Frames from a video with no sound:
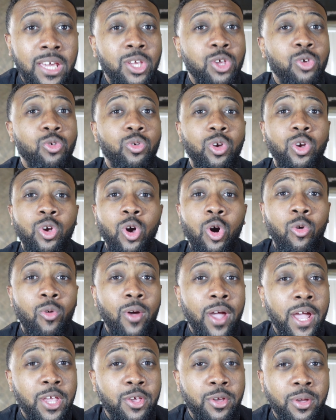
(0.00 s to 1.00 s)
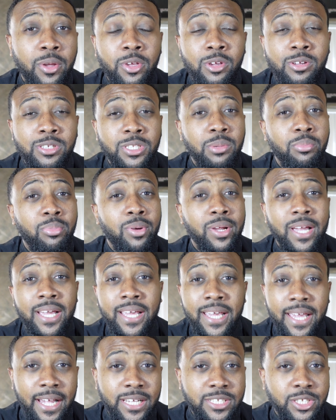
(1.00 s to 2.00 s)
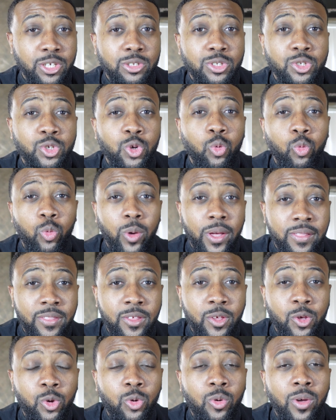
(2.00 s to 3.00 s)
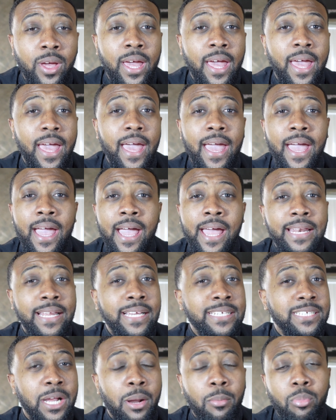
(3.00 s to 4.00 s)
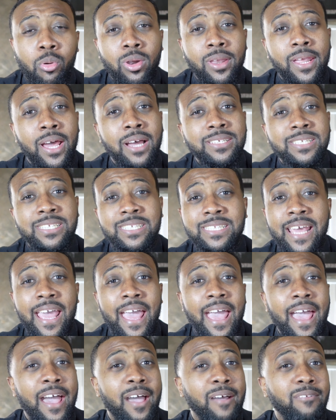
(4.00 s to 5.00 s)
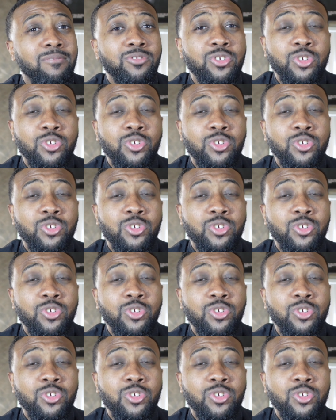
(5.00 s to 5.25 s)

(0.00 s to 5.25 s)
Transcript: you can go in. You can usually bring a guest or two with you. And these airport lounges, they have